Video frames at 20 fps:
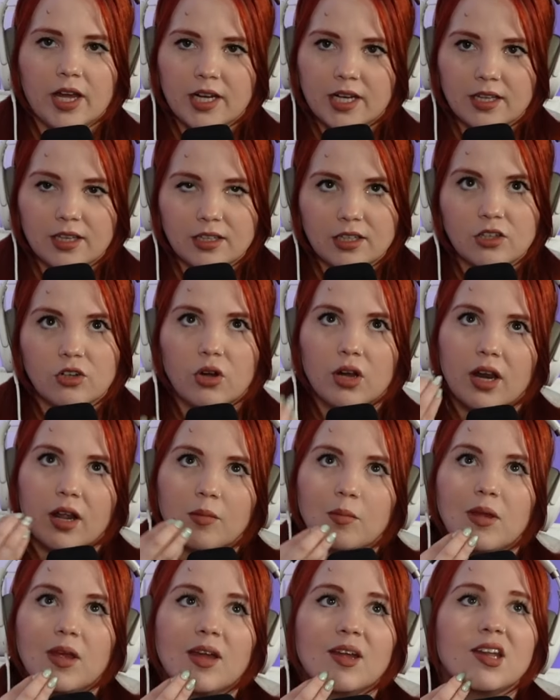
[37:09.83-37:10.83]
anything you know what i
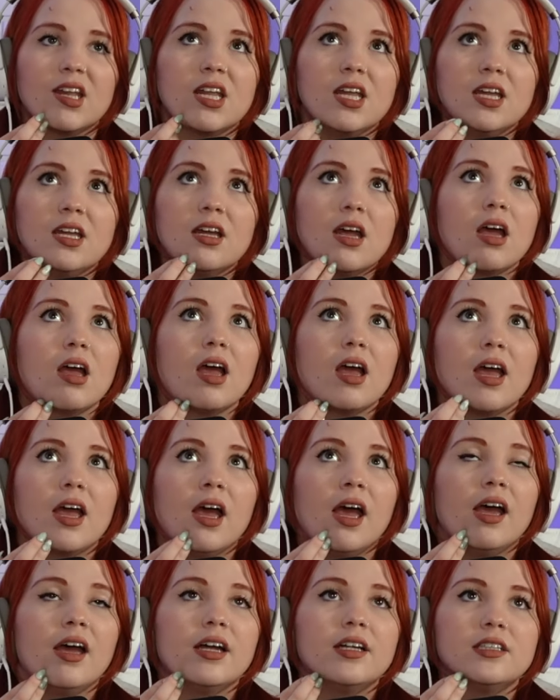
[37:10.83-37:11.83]
yeah. mean
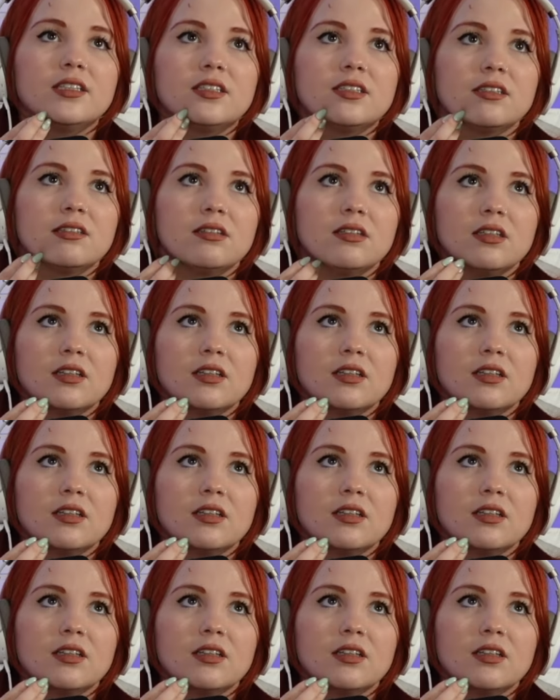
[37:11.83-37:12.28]
and